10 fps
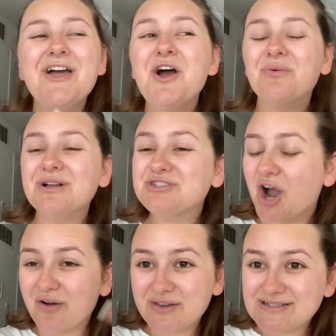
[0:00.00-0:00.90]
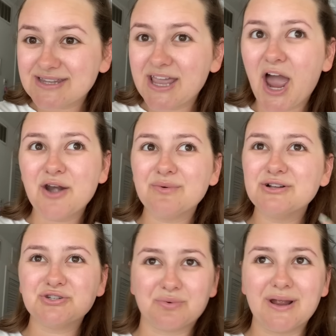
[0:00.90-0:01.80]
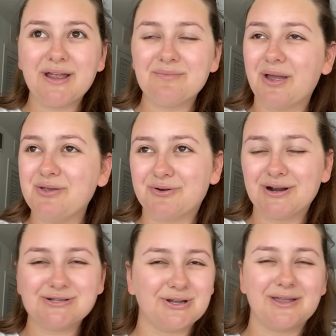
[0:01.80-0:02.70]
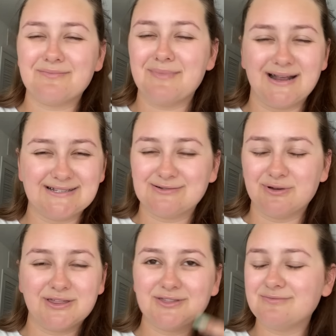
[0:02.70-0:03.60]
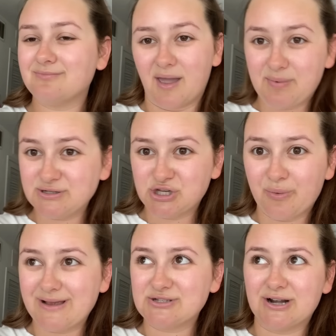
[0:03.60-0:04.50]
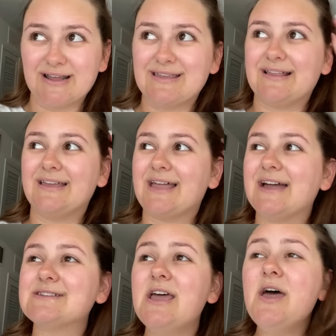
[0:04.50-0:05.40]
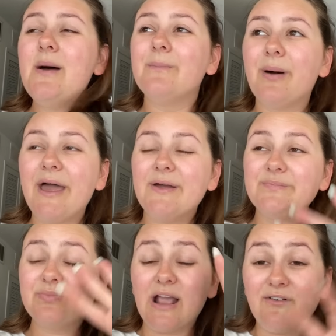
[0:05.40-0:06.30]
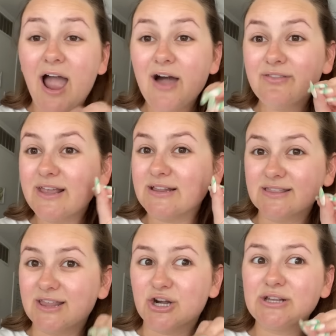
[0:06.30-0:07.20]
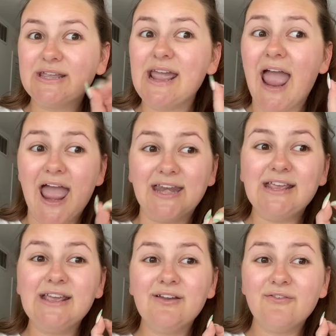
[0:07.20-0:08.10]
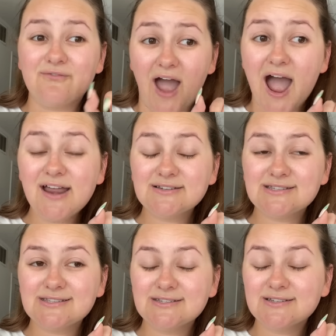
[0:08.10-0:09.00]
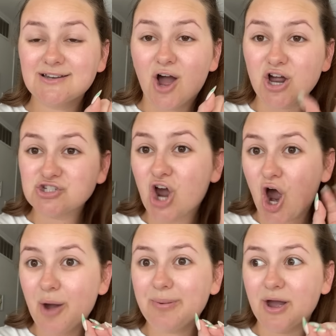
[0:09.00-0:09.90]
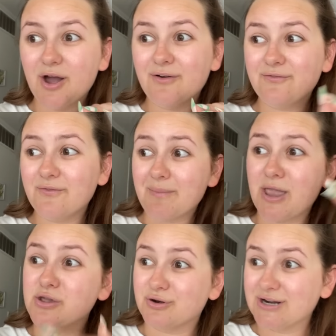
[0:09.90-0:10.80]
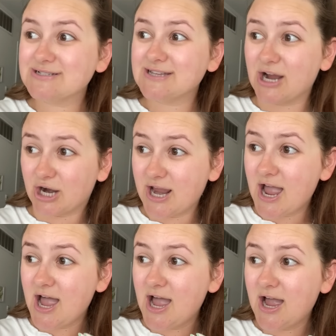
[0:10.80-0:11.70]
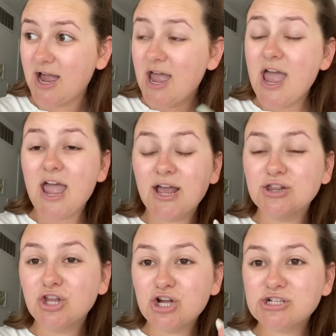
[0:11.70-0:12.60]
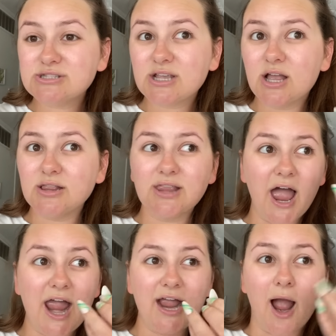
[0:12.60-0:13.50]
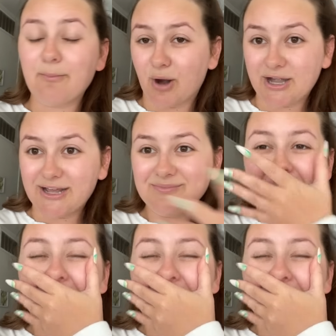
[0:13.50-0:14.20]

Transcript: which obviously I don't want to shrink my uterus or like mess with my PCOS or anything like that. But if I have like literally any fat on top of my uterus area, it looks like I'm pregnant.